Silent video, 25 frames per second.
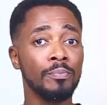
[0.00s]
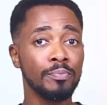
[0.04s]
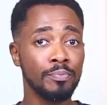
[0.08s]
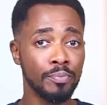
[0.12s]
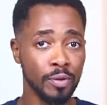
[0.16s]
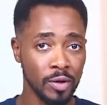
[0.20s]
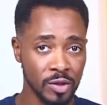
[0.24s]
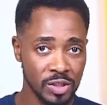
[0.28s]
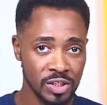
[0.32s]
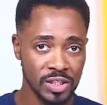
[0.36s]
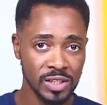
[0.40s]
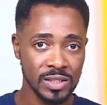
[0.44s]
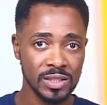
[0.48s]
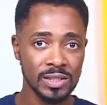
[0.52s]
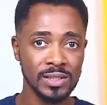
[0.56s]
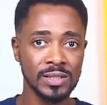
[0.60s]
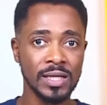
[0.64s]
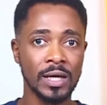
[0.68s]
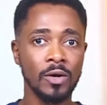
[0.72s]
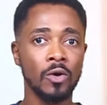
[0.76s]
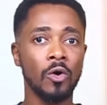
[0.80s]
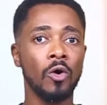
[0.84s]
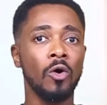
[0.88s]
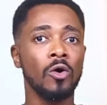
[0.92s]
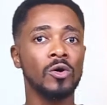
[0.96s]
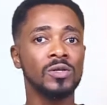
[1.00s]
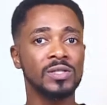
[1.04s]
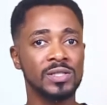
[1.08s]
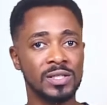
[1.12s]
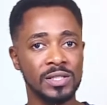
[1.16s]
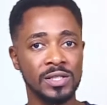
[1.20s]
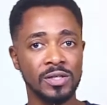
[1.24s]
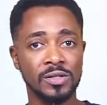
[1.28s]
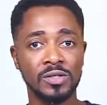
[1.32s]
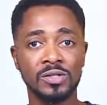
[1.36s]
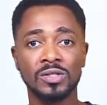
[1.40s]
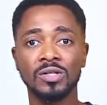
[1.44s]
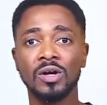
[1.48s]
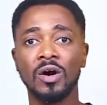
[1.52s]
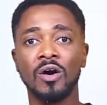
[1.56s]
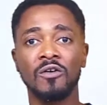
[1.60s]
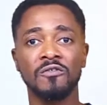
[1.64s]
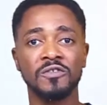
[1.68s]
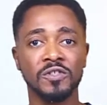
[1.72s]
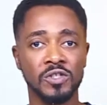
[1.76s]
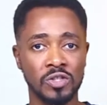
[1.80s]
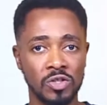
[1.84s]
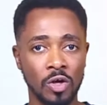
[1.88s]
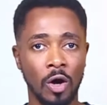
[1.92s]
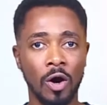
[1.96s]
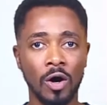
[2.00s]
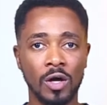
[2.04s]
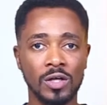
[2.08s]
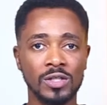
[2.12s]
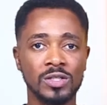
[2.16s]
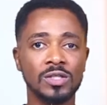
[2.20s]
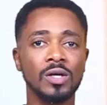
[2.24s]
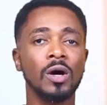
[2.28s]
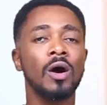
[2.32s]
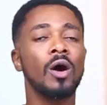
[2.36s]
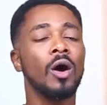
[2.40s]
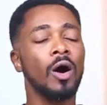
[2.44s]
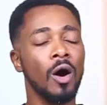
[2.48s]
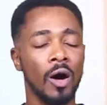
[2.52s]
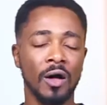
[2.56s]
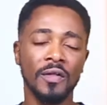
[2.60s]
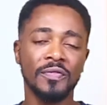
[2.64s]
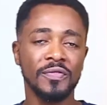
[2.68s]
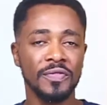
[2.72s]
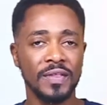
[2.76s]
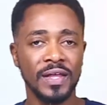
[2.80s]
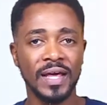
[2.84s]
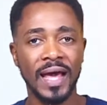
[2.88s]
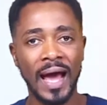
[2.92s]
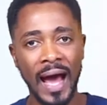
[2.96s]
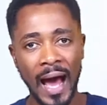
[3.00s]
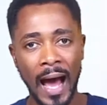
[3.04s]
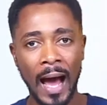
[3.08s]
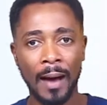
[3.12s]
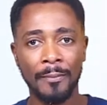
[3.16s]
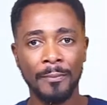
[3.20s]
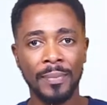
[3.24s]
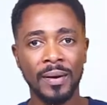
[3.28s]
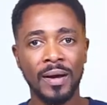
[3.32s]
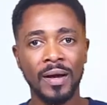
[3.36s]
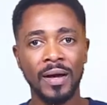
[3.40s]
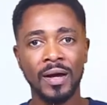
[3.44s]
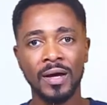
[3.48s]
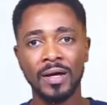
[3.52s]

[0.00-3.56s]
purchases and all sales of stocks on the app.